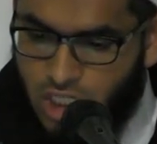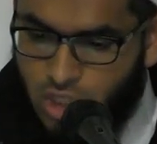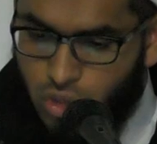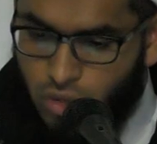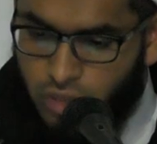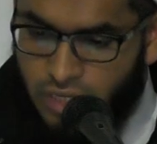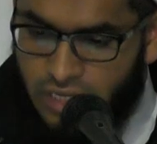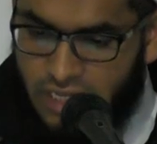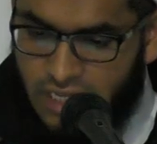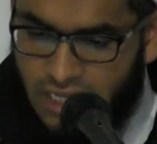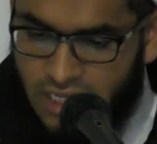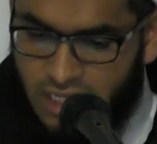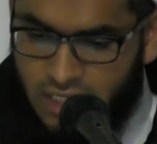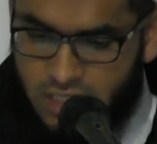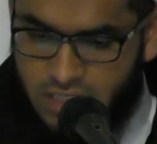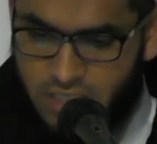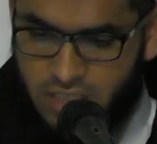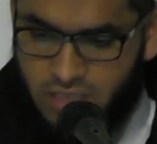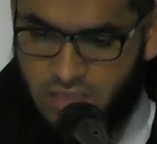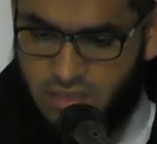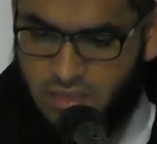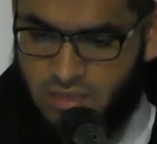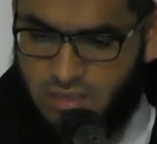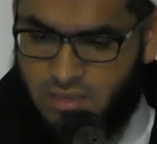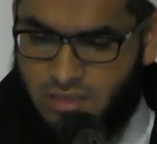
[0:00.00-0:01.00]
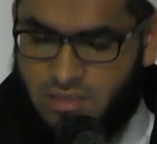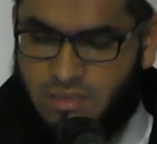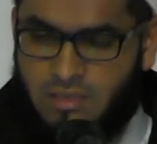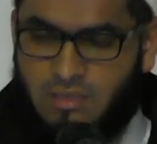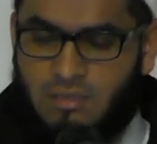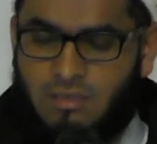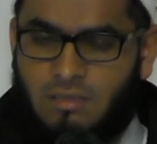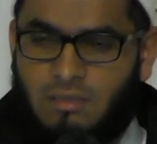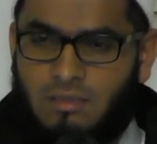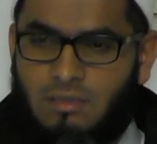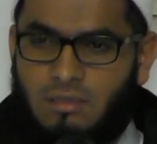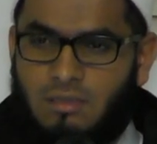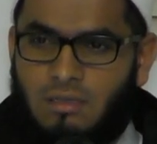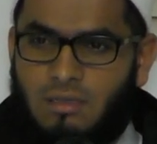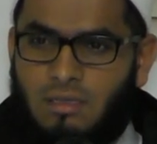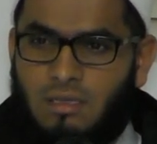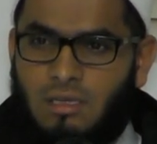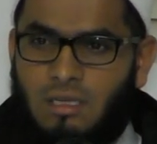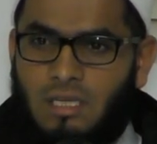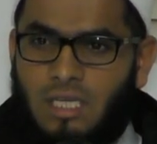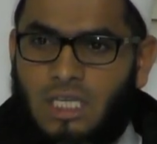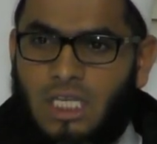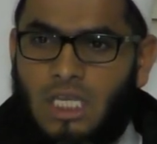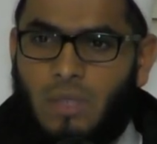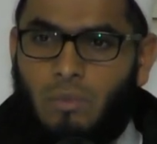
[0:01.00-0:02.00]
your innocence.
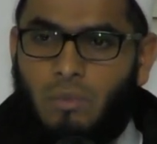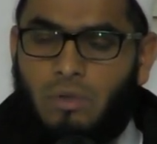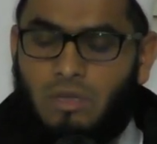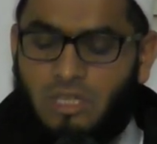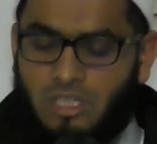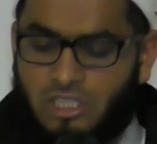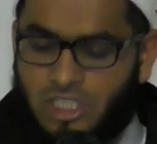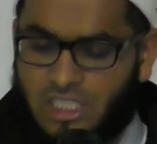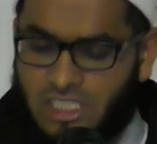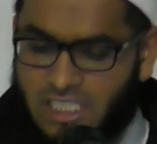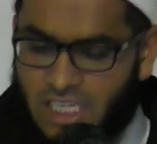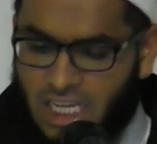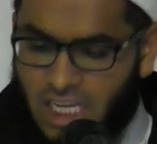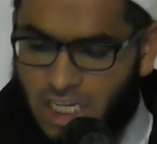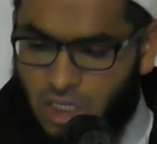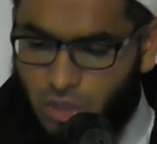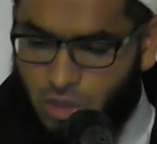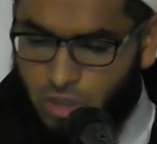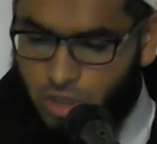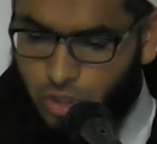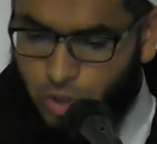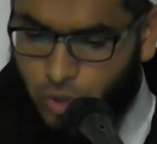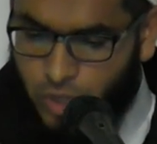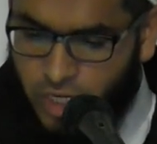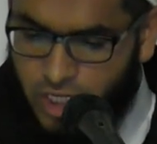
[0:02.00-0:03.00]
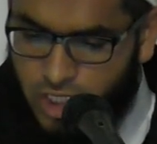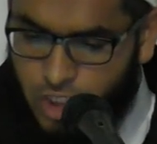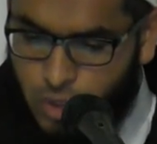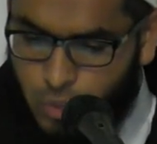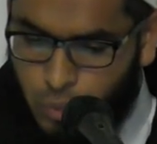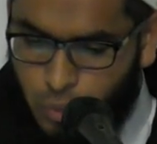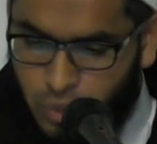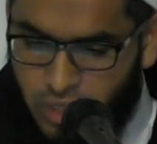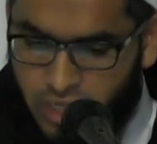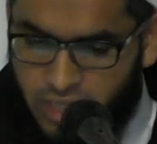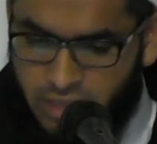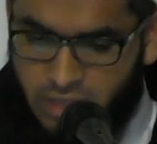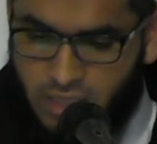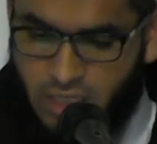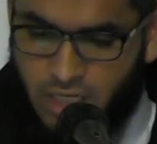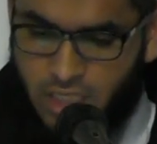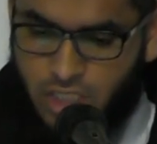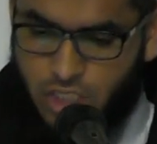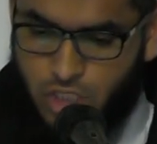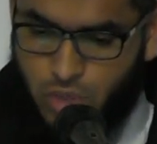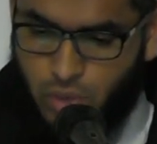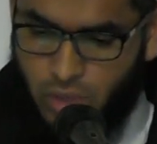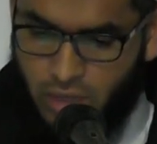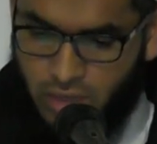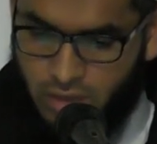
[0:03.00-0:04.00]
It will steal your
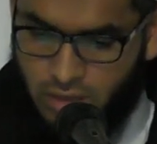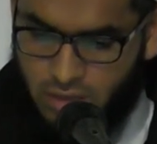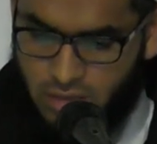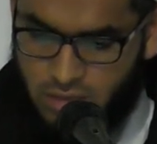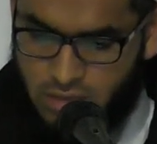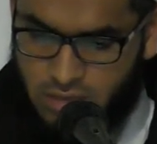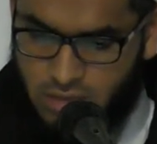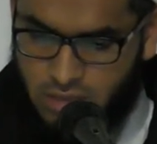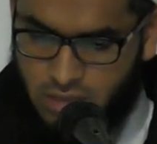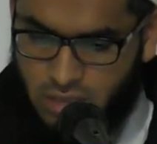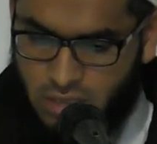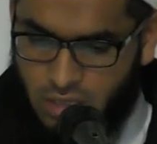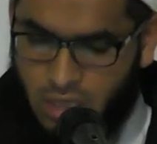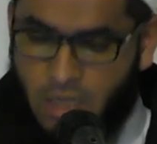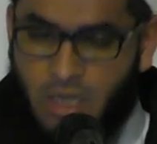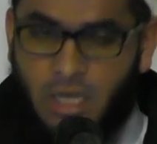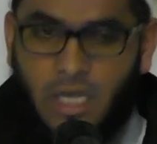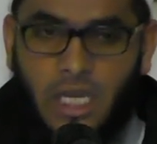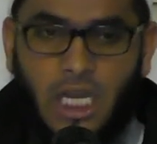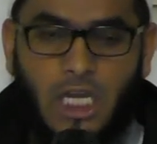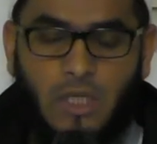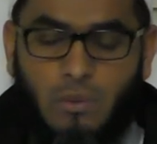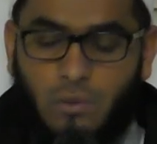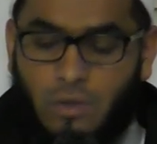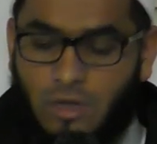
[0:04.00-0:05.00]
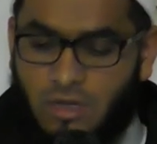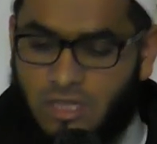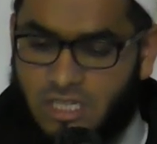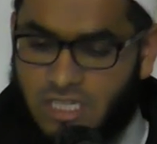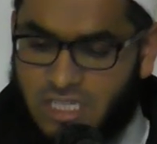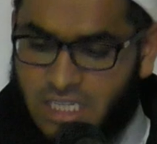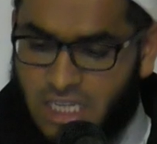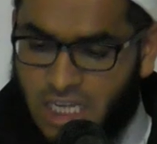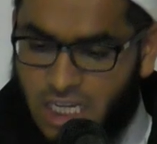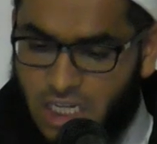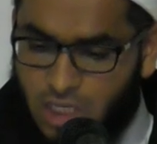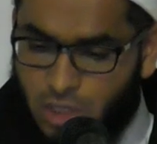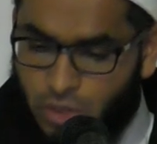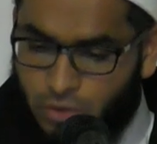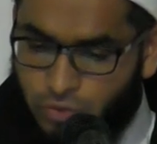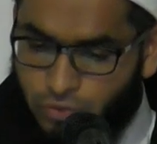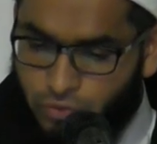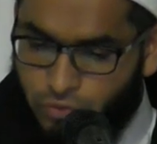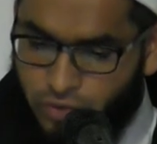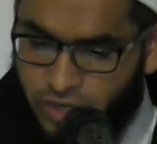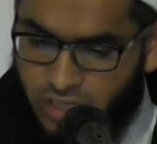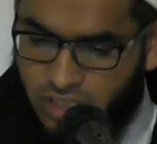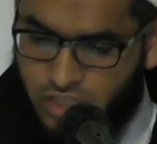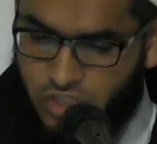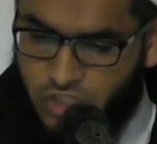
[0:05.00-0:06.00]
trustworthiness to others. It will steal your
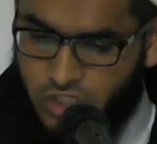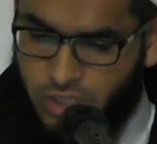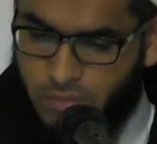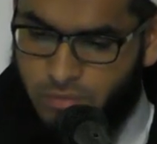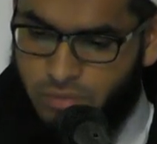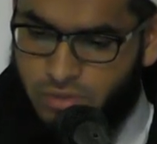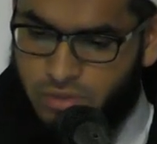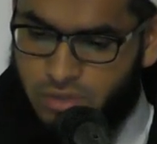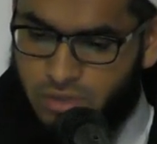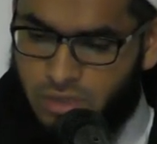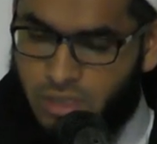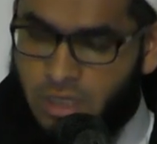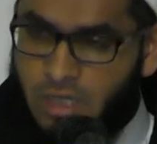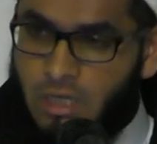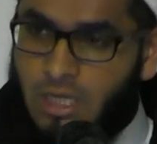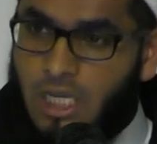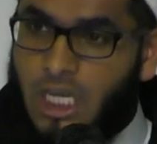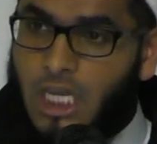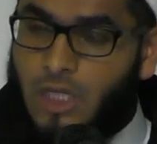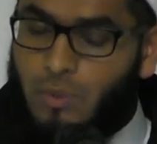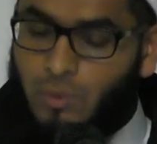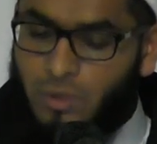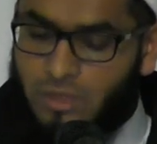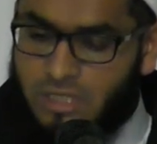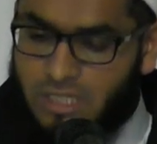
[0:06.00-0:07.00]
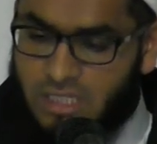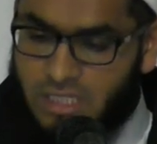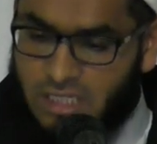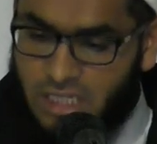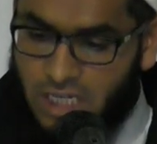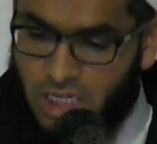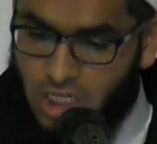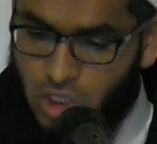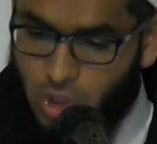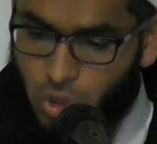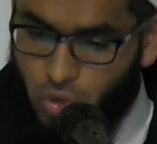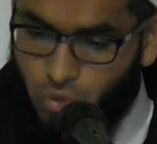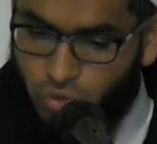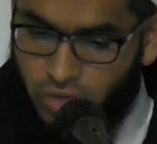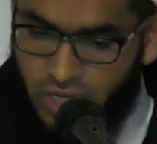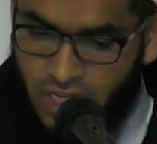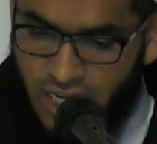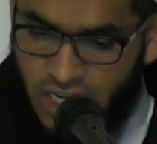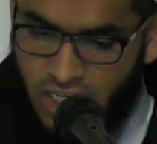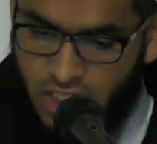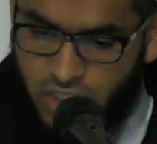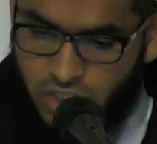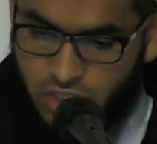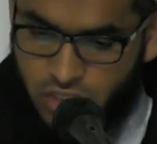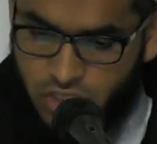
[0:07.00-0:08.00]
friendships. It will steal your
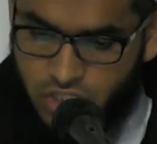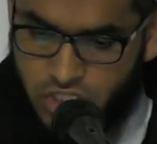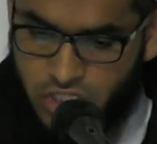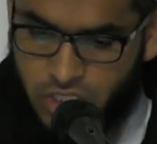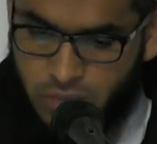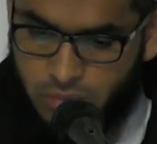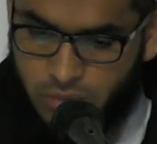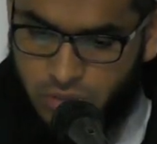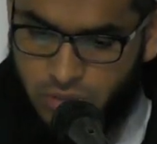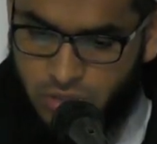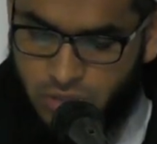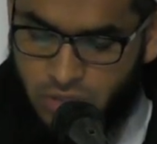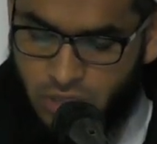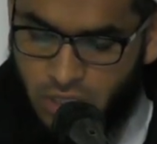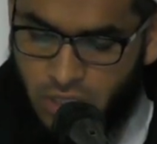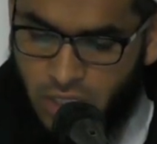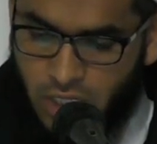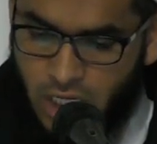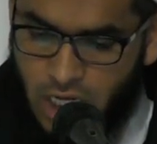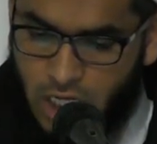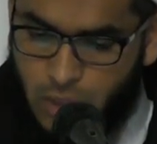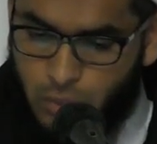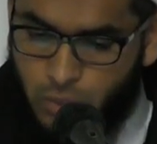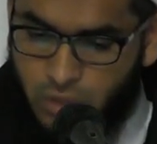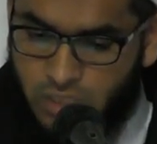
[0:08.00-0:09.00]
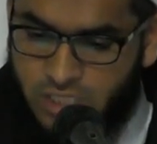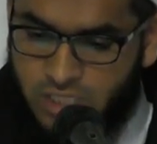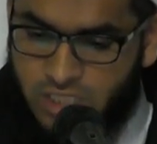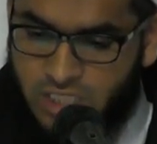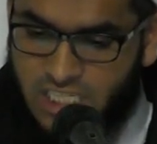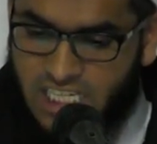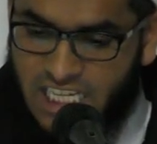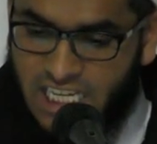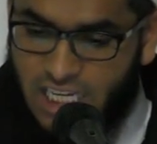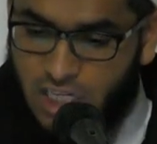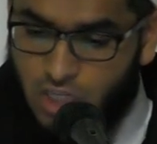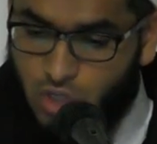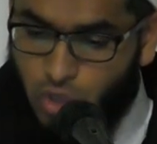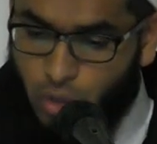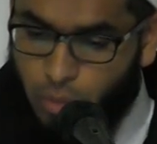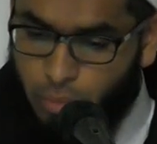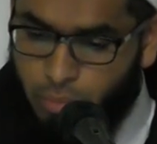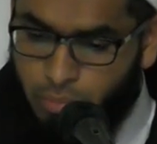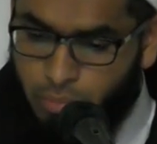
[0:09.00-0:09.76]
relationships. It will steal your